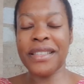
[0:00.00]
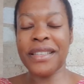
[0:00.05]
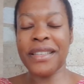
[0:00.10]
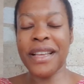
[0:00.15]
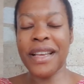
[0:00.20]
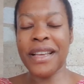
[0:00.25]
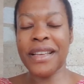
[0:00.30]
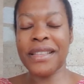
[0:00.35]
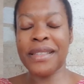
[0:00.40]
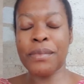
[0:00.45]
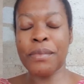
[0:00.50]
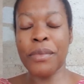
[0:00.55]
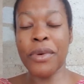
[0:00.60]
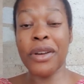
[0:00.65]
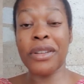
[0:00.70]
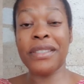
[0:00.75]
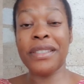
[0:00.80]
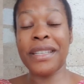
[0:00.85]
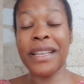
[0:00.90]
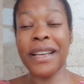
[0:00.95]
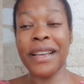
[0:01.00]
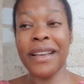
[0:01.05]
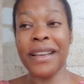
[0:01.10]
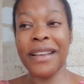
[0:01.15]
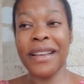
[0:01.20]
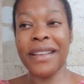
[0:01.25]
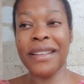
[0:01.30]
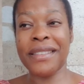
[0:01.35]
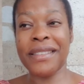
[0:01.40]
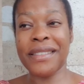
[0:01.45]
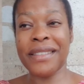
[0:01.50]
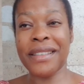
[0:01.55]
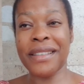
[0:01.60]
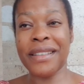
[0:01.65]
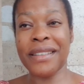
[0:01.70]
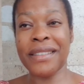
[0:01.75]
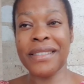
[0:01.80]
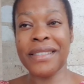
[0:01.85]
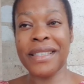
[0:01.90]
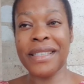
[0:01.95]
today is Monday. It's
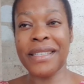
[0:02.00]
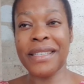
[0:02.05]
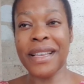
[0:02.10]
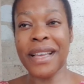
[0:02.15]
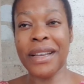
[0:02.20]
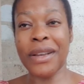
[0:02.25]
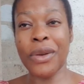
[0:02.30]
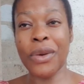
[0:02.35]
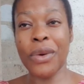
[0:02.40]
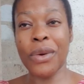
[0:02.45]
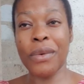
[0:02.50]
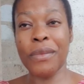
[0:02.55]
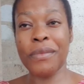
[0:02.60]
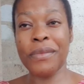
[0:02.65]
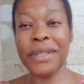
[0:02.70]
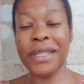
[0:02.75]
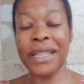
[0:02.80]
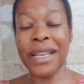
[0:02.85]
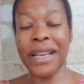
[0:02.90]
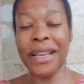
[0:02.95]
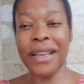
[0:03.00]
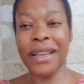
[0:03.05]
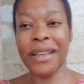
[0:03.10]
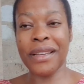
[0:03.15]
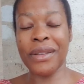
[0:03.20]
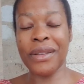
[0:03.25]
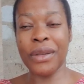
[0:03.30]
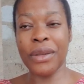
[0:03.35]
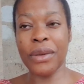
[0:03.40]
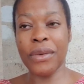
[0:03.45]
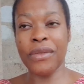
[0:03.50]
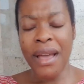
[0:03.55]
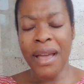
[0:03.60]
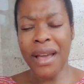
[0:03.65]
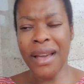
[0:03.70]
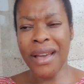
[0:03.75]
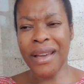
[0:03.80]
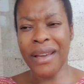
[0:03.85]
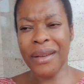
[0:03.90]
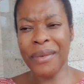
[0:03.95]
the sit at home day, you know.
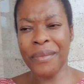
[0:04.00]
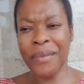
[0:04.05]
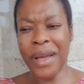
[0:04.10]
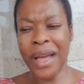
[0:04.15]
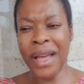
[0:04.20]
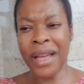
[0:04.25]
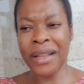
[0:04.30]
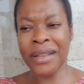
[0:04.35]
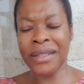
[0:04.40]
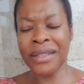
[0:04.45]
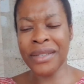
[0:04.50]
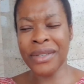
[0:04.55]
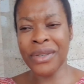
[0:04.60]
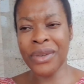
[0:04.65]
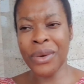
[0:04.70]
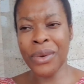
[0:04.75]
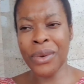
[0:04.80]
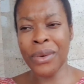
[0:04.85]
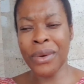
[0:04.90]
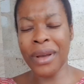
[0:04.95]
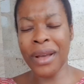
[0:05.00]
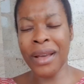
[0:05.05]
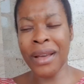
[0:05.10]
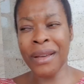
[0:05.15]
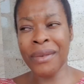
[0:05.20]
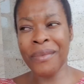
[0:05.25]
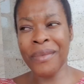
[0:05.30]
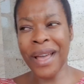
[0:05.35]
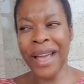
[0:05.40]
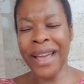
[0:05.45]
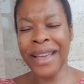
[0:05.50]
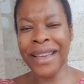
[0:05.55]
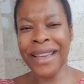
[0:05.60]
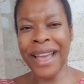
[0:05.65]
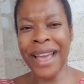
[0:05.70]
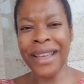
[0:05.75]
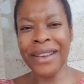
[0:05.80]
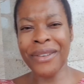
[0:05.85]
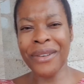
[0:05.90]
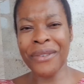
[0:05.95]
Um, and, you know, um, I
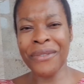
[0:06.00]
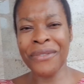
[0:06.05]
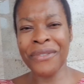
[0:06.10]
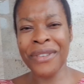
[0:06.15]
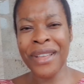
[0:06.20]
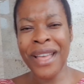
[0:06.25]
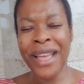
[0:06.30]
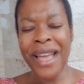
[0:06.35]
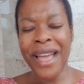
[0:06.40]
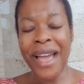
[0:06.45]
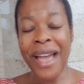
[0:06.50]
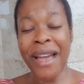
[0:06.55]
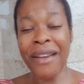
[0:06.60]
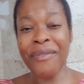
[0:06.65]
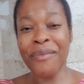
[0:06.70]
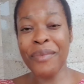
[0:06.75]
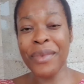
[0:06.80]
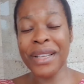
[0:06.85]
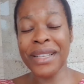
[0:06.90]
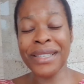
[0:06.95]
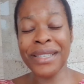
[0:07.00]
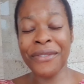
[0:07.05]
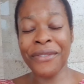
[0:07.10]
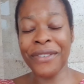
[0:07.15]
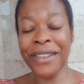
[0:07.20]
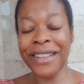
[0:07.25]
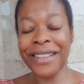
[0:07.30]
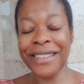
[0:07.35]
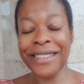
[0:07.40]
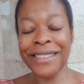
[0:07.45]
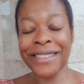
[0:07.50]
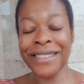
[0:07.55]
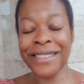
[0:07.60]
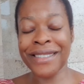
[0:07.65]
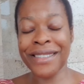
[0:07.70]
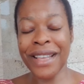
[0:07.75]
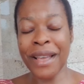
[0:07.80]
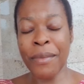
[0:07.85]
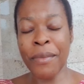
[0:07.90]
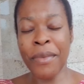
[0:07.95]
kind of have mixed
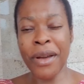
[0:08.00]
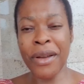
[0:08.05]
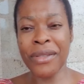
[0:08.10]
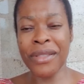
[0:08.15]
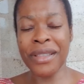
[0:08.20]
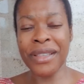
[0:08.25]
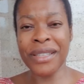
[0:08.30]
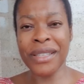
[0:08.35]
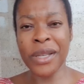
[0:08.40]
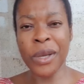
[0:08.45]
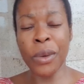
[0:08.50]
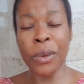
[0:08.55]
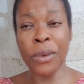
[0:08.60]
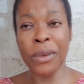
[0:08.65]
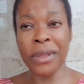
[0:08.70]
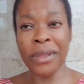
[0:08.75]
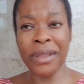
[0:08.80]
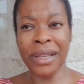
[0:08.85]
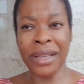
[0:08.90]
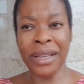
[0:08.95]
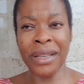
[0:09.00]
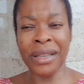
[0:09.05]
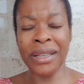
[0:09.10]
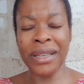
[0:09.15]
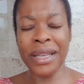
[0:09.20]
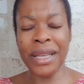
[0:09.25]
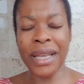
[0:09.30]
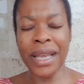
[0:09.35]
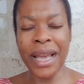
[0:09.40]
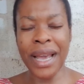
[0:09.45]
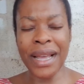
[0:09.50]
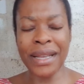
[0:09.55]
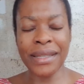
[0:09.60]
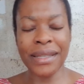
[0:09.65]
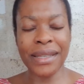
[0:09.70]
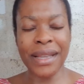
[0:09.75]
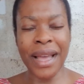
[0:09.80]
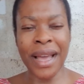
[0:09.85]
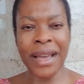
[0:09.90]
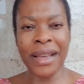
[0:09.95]
feelings about this whole thing.
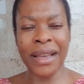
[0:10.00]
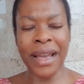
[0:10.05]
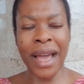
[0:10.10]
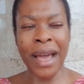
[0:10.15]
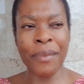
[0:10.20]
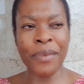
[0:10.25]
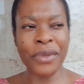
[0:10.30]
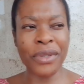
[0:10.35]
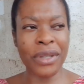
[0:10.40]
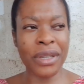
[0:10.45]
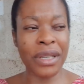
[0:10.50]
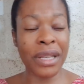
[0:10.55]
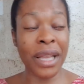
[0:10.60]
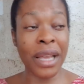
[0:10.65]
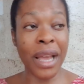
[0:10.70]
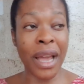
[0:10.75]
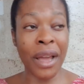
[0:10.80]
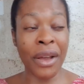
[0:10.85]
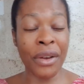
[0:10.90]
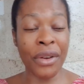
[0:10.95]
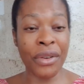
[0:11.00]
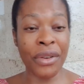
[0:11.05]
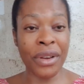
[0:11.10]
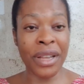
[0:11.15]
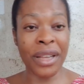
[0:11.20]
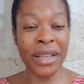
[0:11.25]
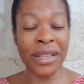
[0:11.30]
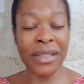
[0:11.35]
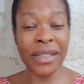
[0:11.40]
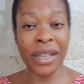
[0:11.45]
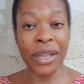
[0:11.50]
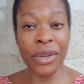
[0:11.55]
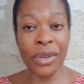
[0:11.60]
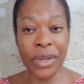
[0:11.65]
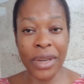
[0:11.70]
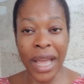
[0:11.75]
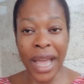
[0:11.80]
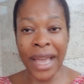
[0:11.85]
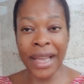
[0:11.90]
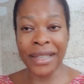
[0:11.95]
Yes, I absolutely agree. It's a
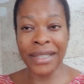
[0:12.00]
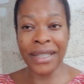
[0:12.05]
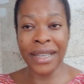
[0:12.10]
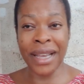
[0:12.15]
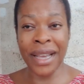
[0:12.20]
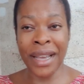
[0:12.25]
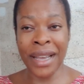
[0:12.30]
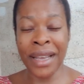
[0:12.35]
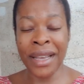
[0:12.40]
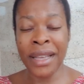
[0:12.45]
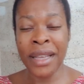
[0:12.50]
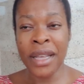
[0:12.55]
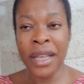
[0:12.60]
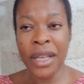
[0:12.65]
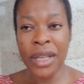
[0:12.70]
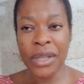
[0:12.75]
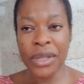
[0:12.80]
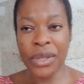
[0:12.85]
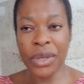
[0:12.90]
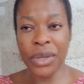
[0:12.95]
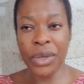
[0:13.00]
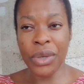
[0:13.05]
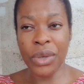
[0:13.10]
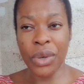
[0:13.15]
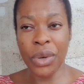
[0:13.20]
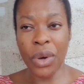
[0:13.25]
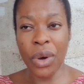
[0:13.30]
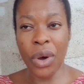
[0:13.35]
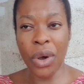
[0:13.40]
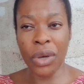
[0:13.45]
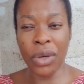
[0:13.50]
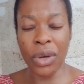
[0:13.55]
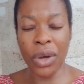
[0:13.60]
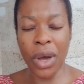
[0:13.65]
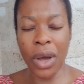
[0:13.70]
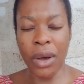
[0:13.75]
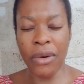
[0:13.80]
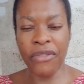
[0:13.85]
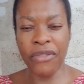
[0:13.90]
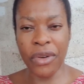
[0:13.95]
good idea to, you know, honor
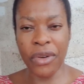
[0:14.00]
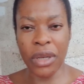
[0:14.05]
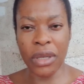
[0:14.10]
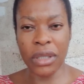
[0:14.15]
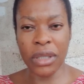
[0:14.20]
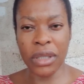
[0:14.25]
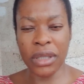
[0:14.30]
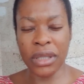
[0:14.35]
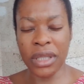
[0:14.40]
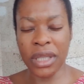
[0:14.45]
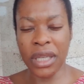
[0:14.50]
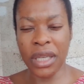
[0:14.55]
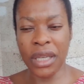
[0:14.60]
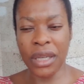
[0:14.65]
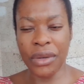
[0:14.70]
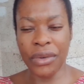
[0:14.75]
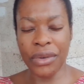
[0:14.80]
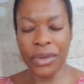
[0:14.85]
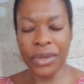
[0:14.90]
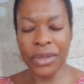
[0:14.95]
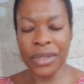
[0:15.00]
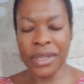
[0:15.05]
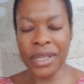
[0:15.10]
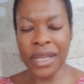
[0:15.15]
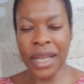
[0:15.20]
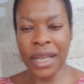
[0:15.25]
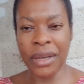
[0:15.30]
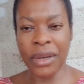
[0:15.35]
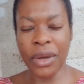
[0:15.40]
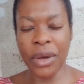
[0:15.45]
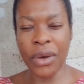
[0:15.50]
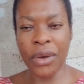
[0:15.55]
our fallen heroes and